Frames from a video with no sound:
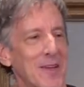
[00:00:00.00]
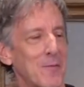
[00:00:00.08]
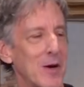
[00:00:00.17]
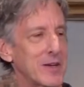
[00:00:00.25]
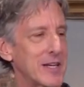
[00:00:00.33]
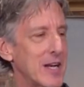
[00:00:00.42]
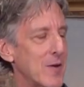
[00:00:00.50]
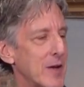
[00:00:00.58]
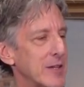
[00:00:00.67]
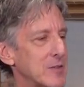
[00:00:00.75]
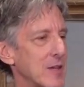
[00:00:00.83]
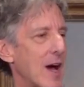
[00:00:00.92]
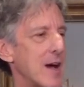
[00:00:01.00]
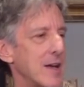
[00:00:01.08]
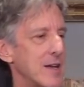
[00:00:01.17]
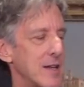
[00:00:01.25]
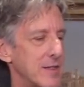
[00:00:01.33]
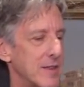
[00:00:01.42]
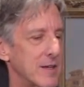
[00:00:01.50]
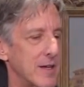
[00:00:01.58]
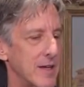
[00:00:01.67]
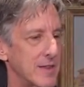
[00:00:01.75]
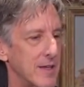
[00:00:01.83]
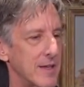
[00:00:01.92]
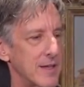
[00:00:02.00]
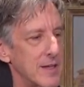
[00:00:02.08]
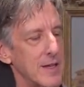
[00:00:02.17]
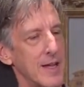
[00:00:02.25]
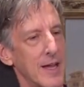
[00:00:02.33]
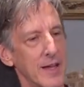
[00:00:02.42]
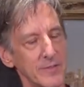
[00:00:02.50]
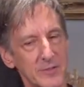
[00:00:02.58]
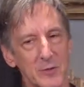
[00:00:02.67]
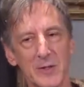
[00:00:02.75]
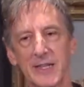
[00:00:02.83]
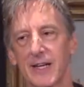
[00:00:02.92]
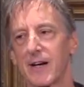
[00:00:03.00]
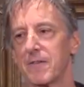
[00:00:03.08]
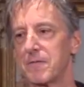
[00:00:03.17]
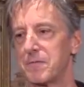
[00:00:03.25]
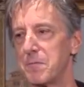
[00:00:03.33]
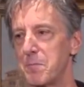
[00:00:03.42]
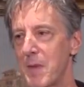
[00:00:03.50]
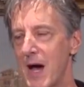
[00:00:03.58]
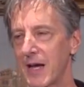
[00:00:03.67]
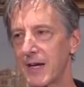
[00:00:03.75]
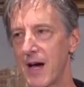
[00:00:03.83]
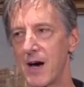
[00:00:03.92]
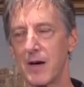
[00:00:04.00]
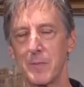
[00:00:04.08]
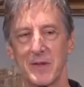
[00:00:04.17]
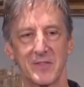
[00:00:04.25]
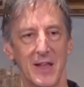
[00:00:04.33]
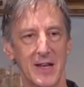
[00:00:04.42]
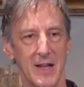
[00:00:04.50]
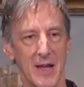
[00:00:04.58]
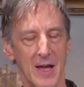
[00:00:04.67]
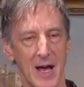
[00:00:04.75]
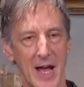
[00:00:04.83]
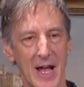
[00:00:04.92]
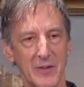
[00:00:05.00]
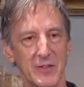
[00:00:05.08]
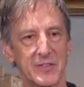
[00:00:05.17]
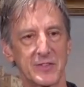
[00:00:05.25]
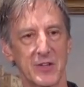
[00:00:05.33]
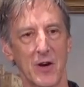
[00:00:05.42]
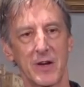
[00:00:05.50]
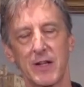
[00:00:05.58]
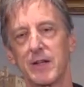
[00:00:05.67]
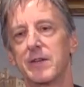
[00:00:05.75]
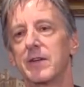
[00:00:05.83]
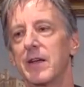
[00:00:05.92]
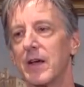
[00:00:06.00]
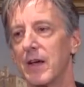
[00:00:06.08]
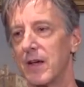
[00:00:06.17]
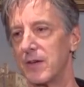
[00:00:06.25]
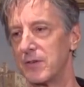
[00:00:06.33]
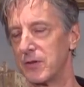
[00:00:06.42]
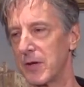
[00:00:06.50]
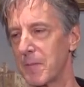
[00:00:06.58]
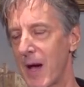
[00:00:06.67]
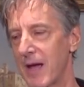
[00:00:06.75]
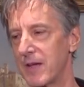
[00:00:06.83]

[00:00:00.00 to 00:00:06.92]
Well, it's the history of my column is that I actually started doing